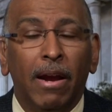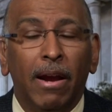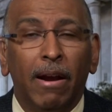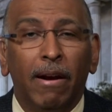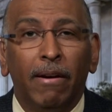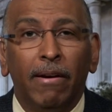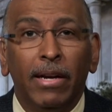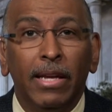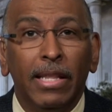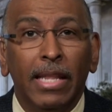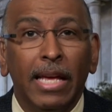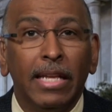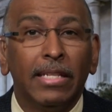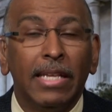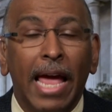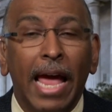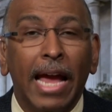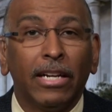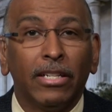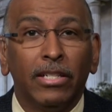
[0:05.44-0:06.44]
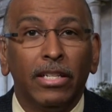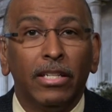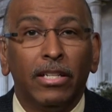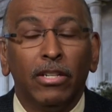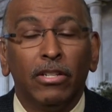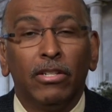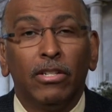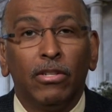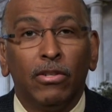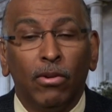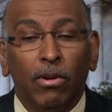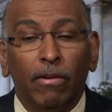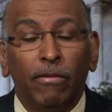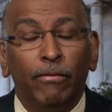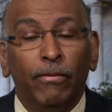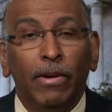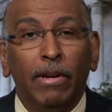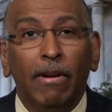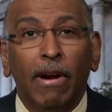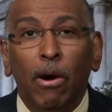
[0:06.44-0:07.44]
era, and that's actually to sort
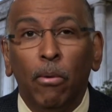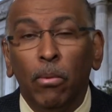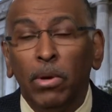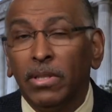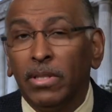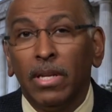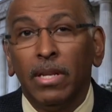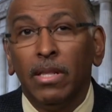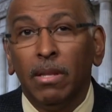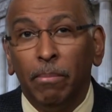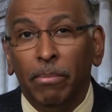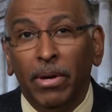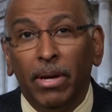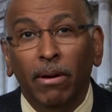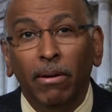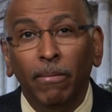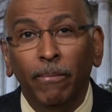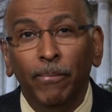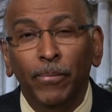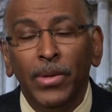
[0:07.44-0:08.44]
of figure out what's in the bill,